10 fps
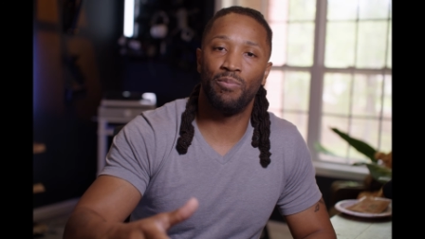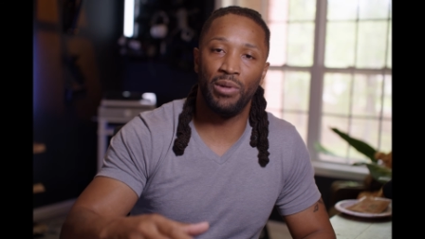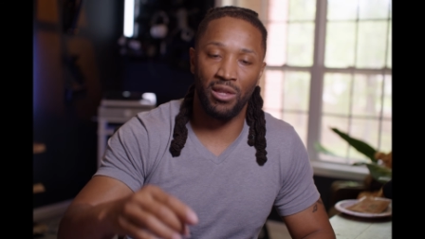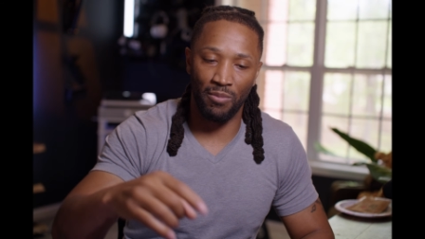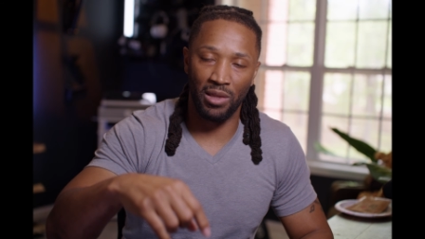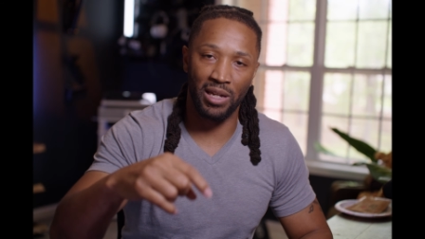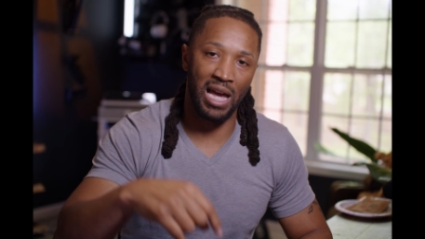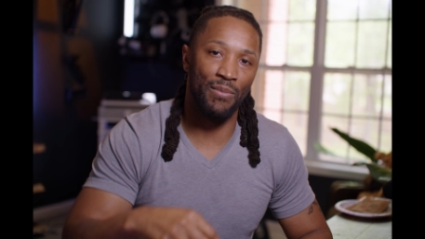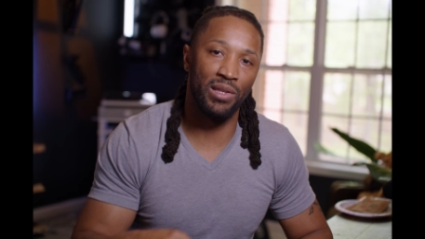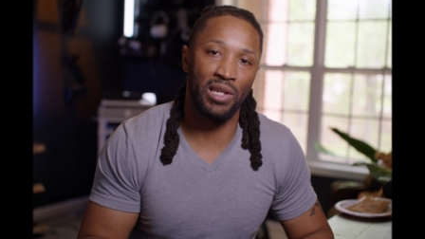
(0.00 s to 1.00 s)
Put them in the
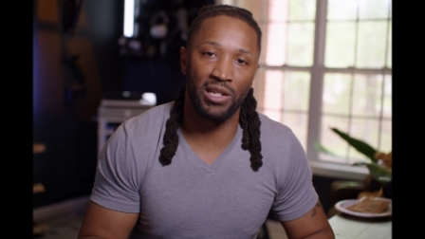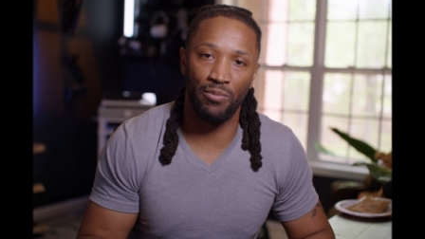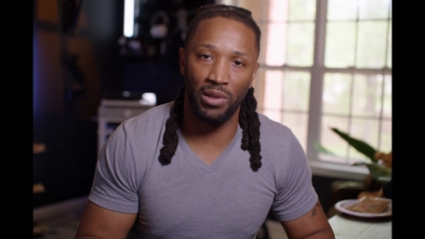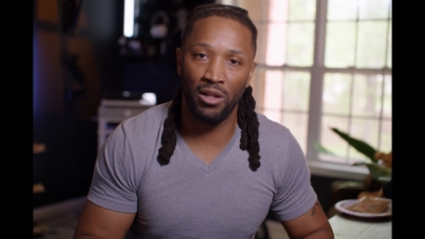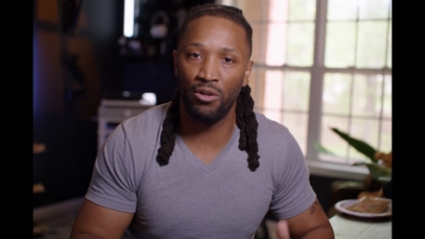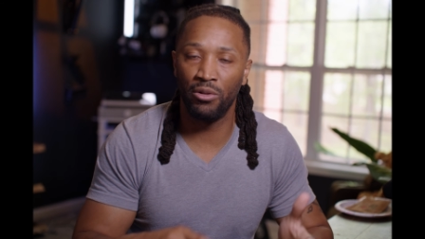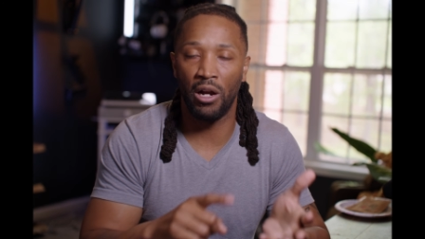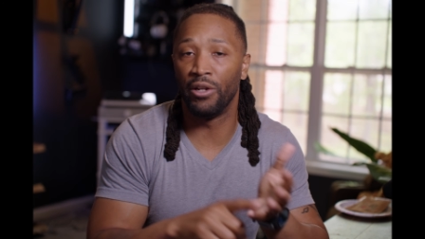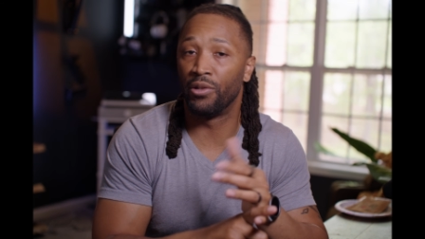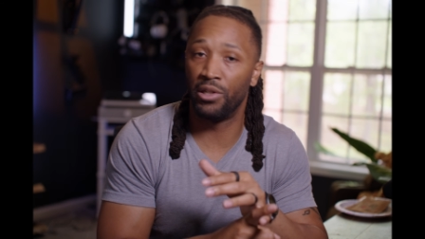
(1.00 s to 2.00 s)
comment section below.
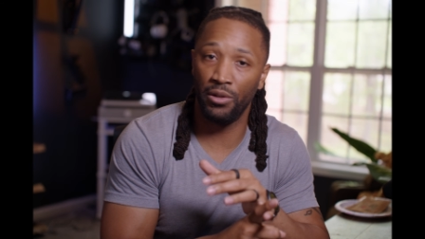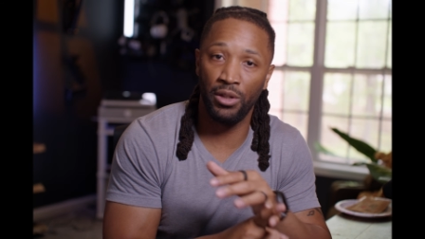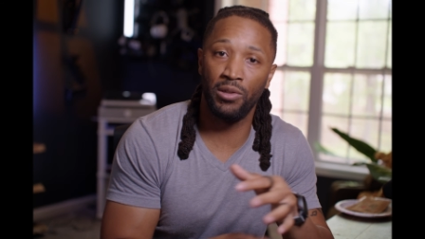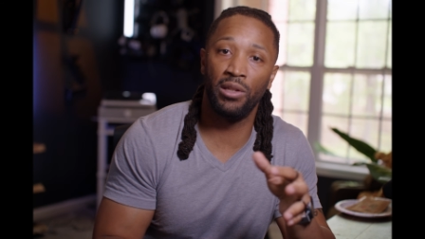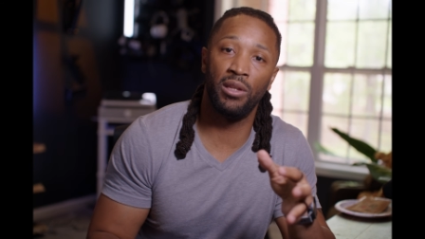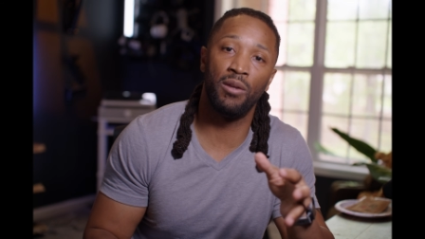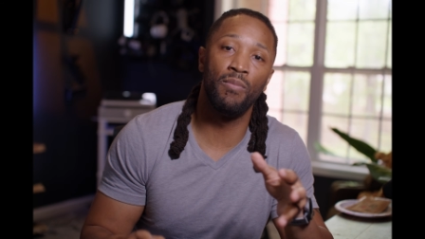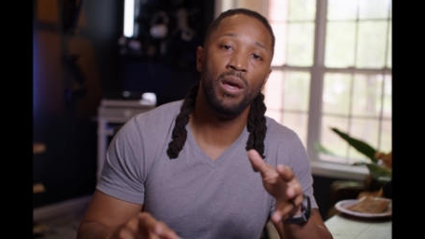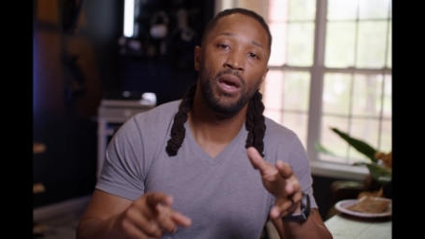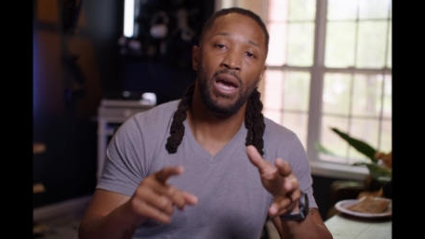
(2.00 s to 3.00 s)
Are you still using
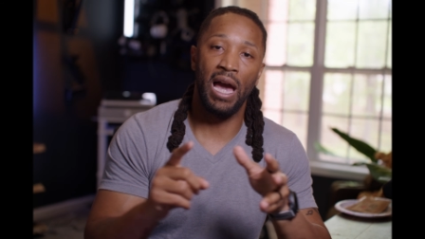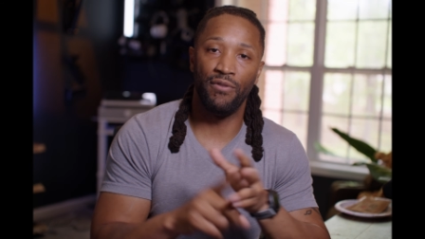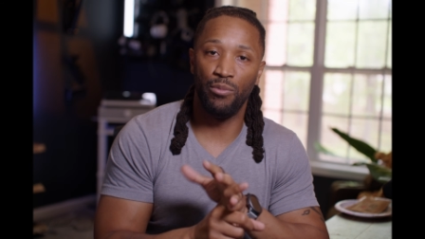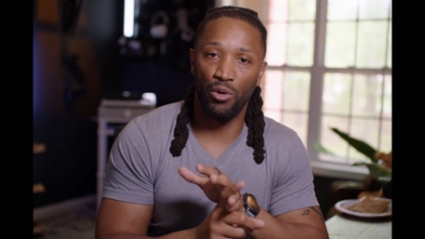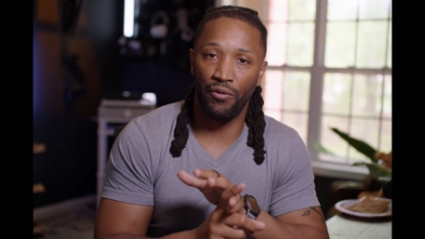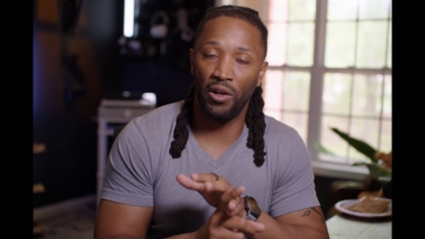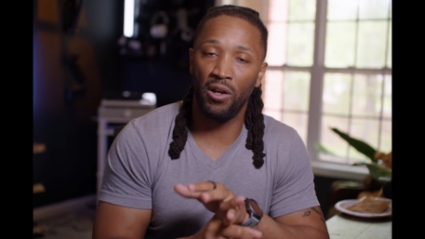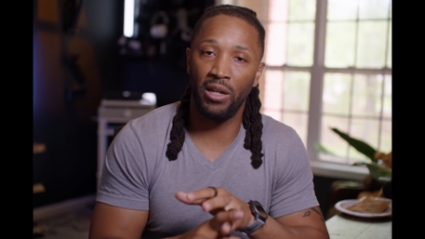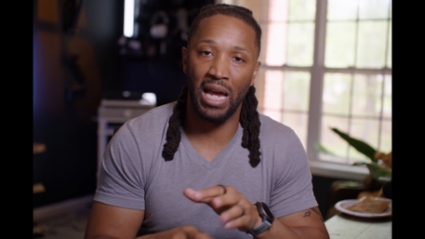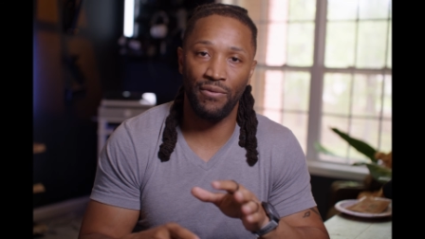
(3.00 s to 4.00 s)
them? Have you moved
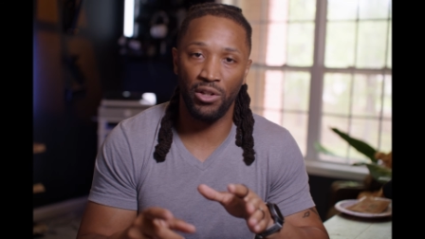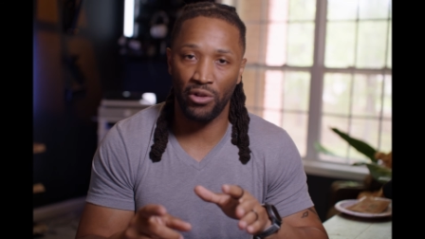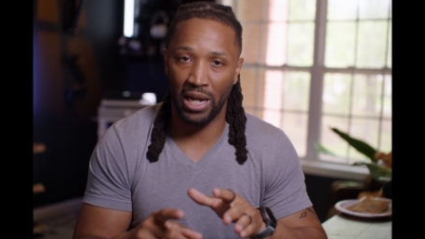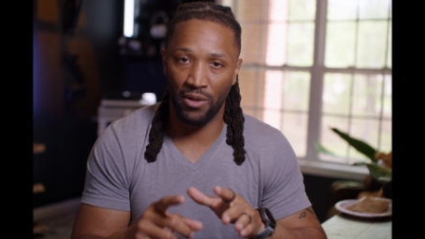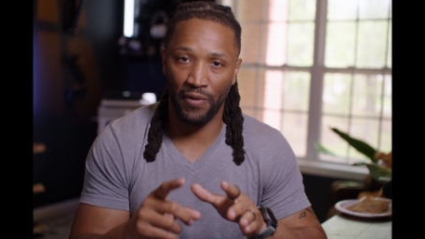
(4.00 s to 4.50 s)
on? Have you tried the